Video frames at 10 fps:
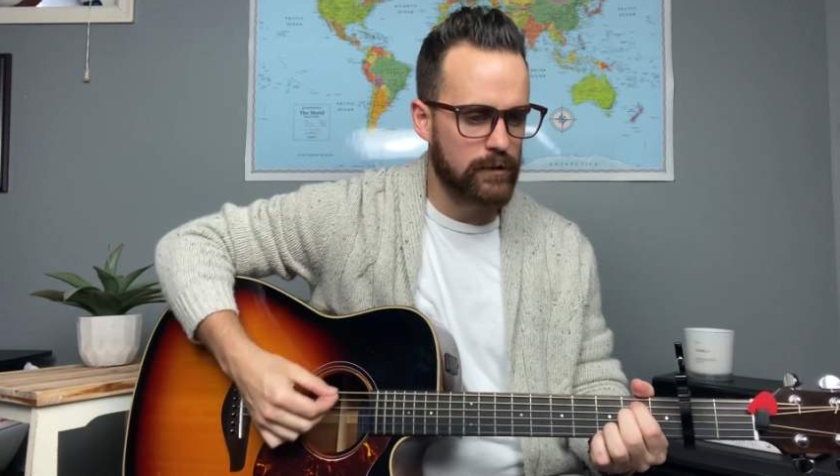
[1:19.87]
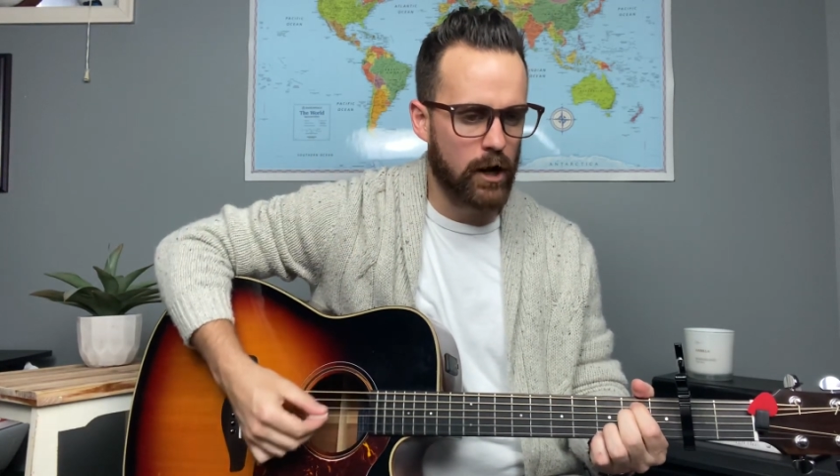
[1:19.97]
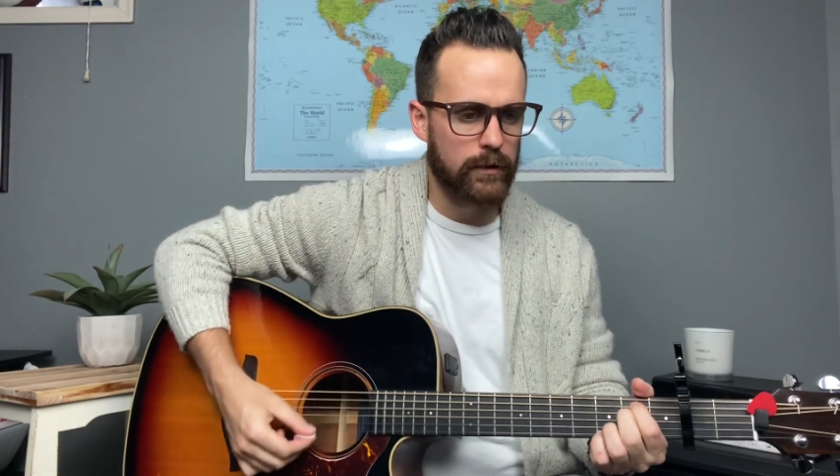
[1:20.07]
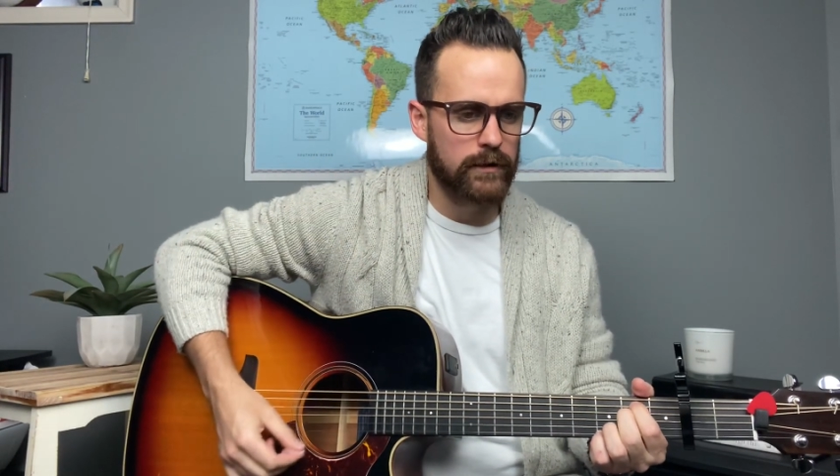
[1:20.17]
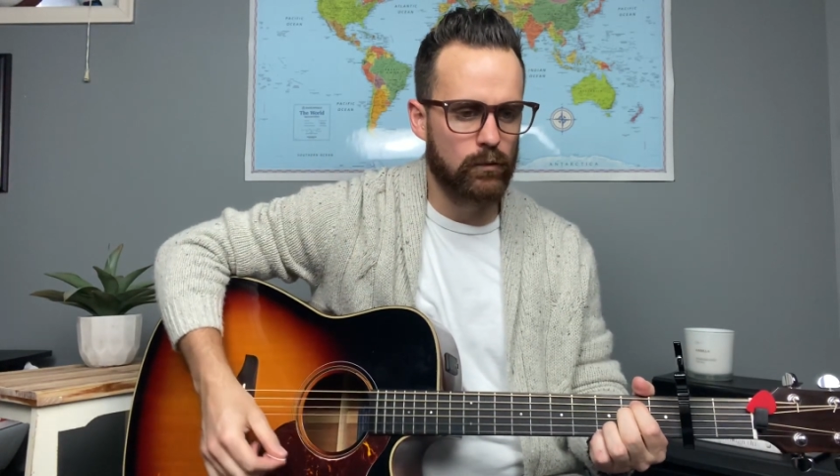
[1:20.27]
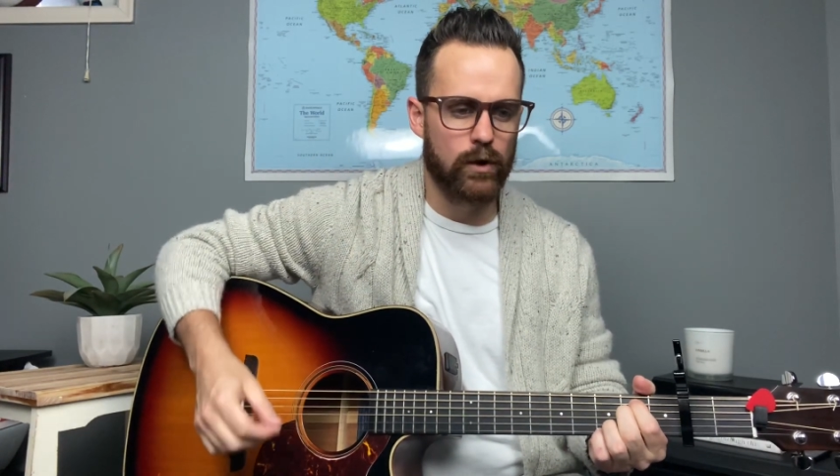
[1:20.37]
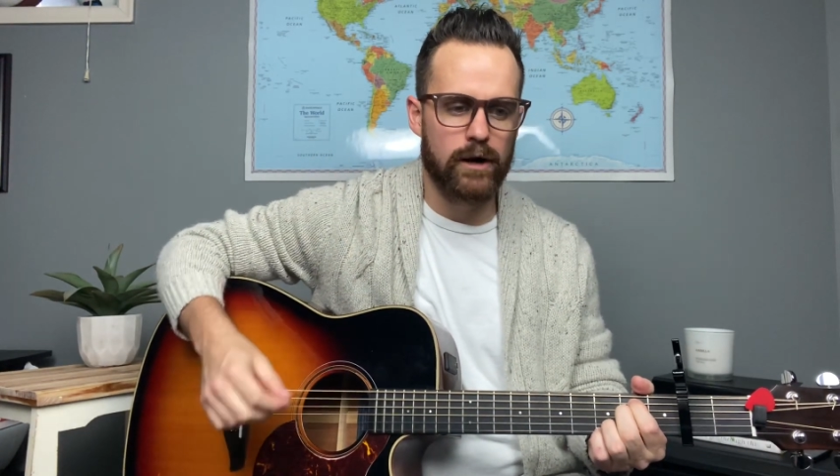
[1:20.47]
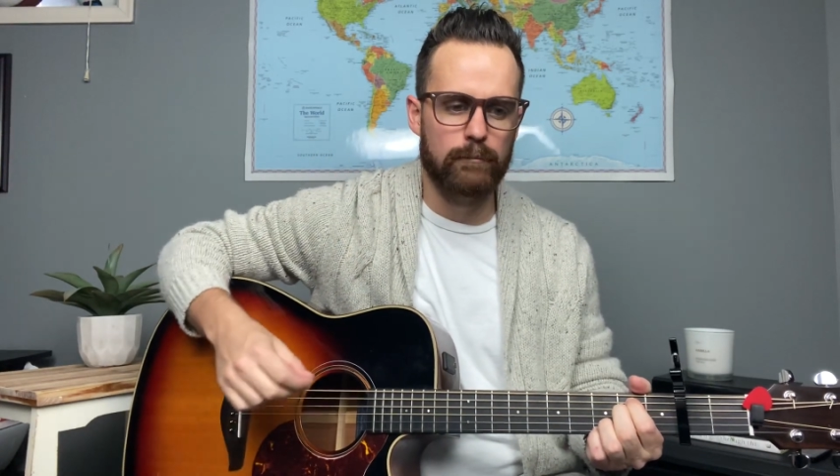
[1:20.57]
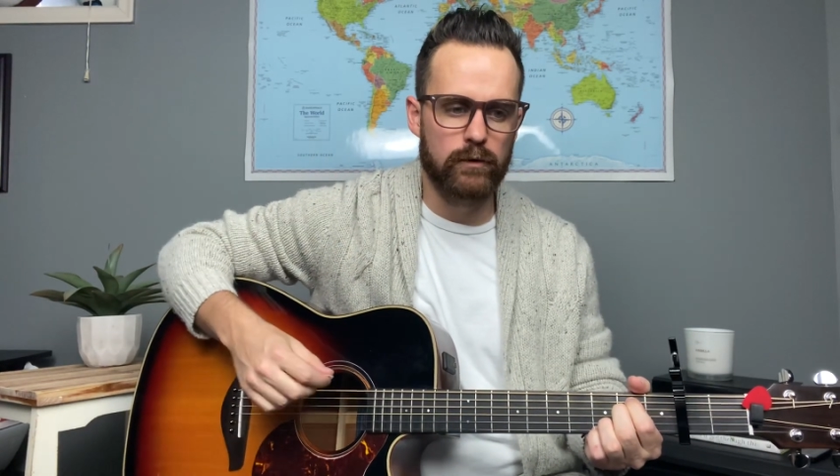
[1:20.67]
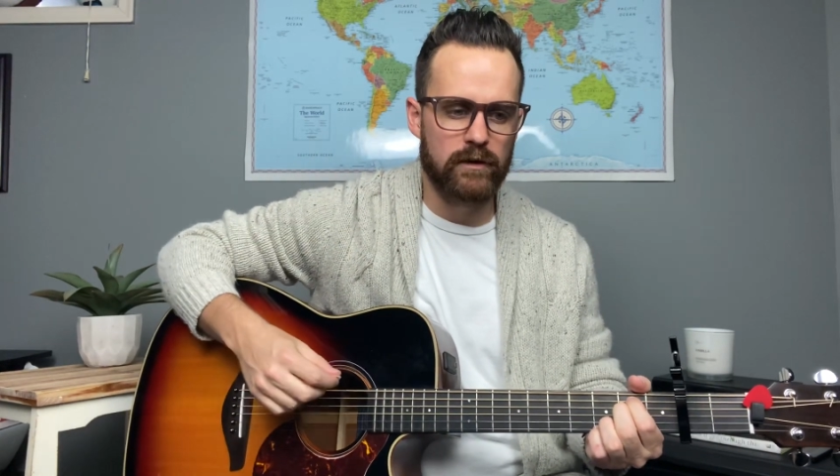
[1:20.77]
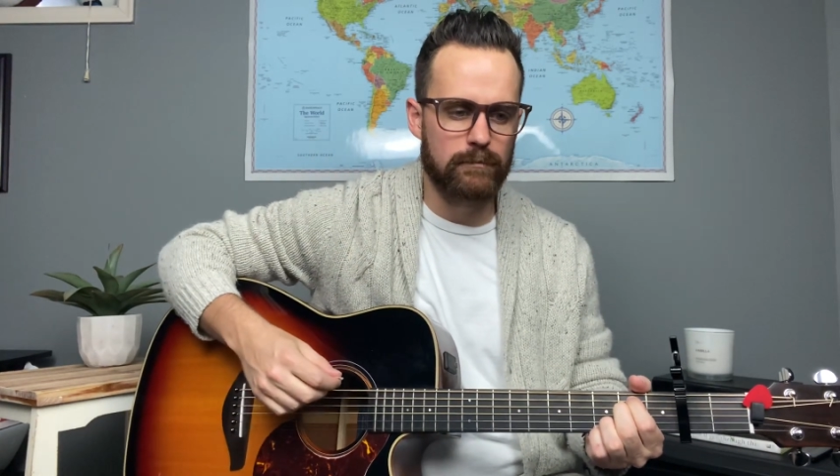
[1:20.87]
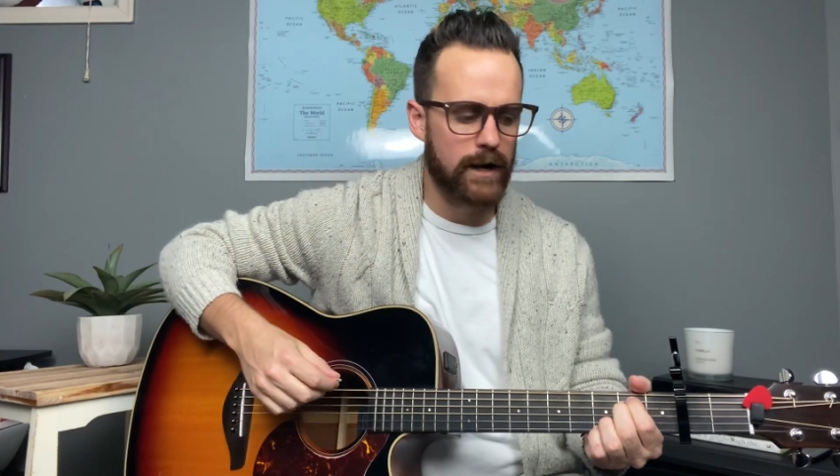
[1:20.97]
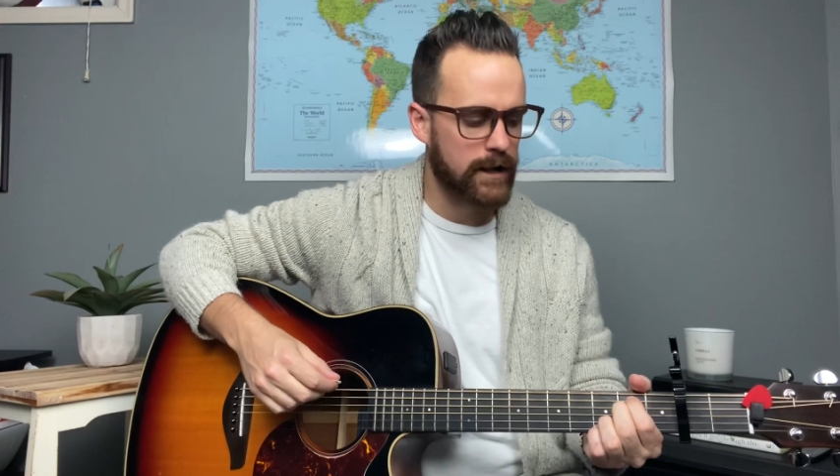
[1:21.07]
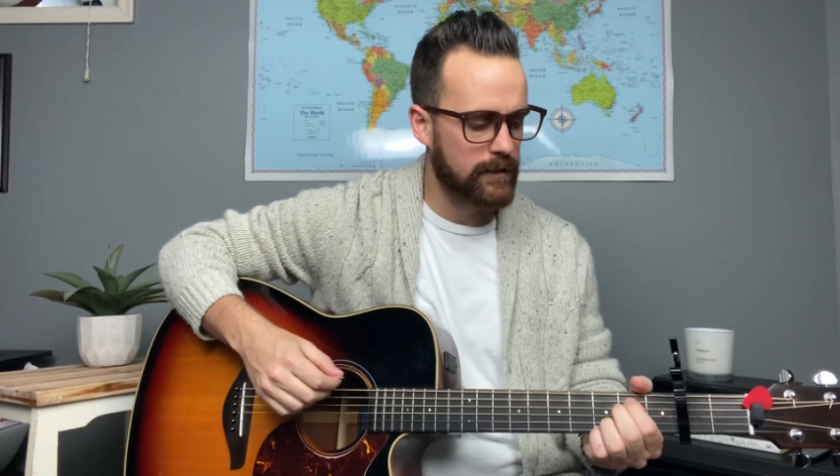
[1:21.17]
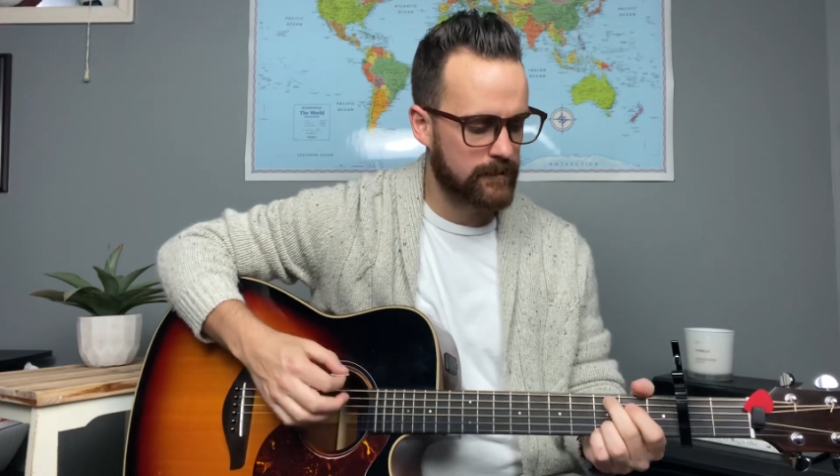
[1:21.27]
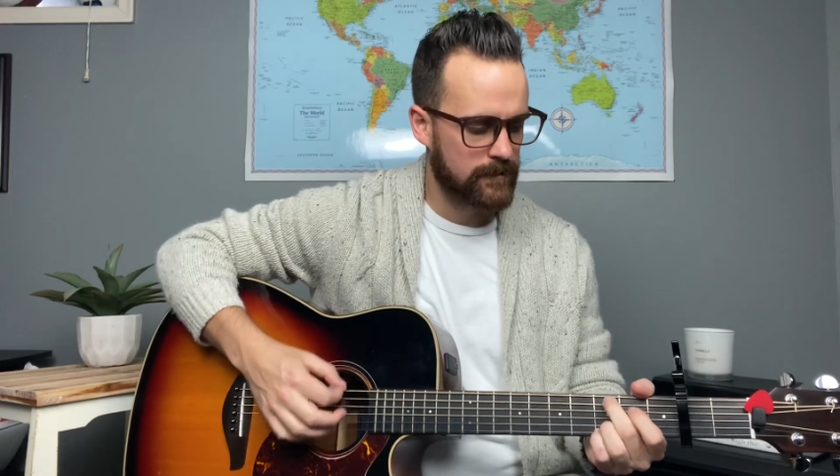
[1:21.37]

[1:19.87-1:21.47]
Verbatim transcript: going, where I'm moving my